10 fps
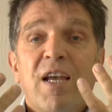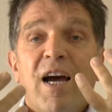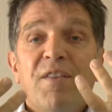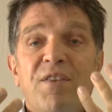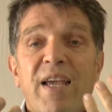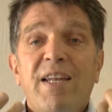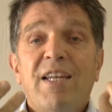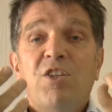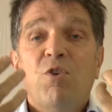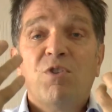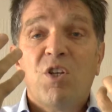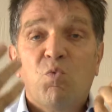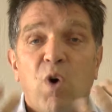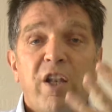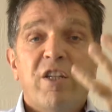and then it uses
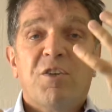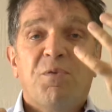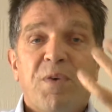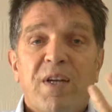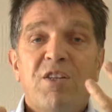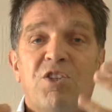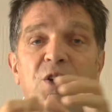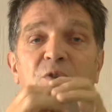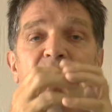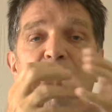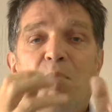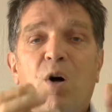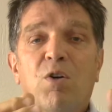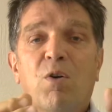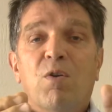one to fine-tune the
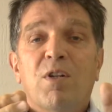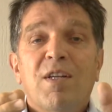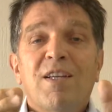model